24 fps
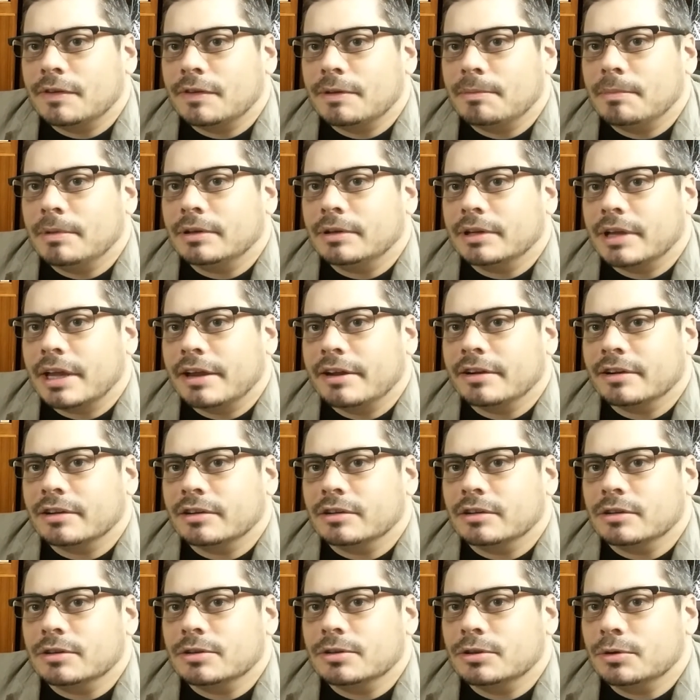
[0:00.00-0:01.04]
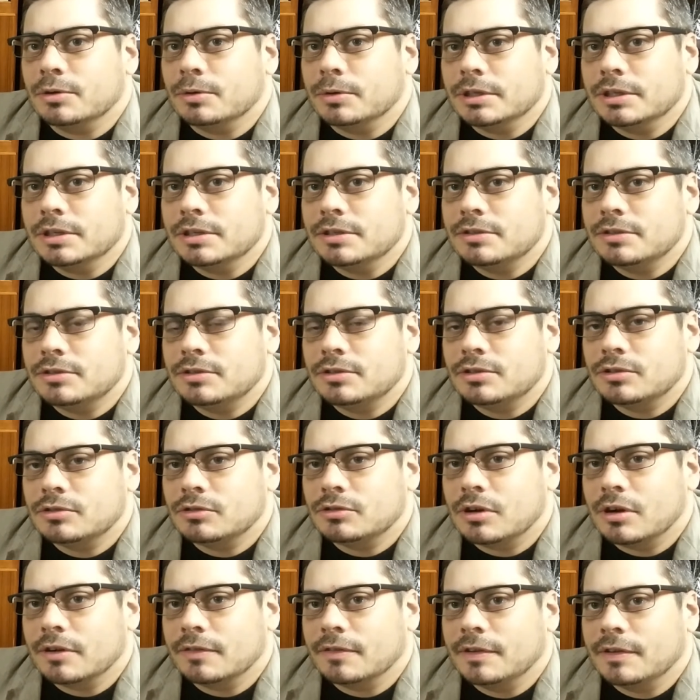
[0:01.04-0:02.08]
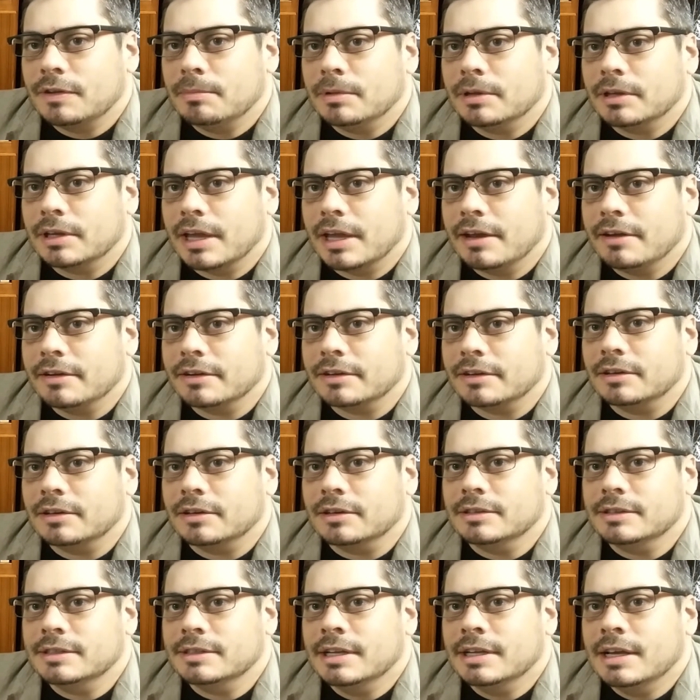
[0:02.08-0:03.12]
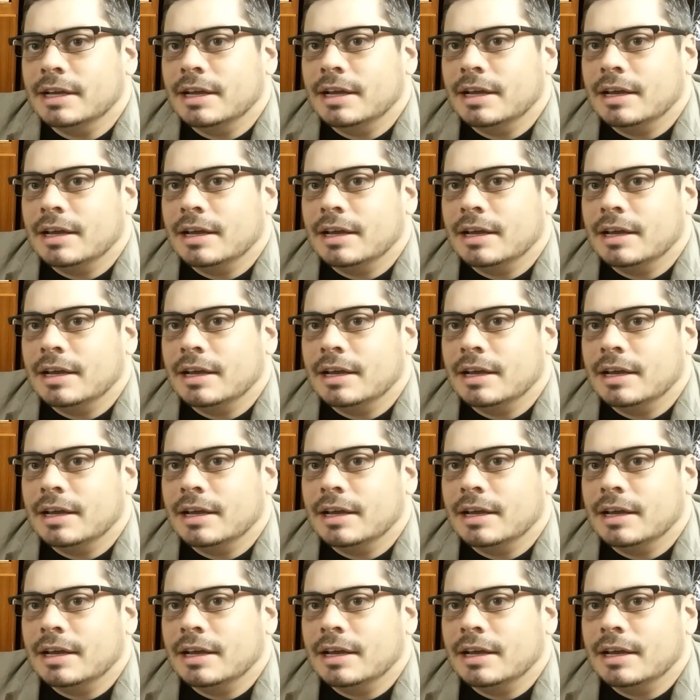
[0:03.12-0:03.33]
female characters who are just strong female characters.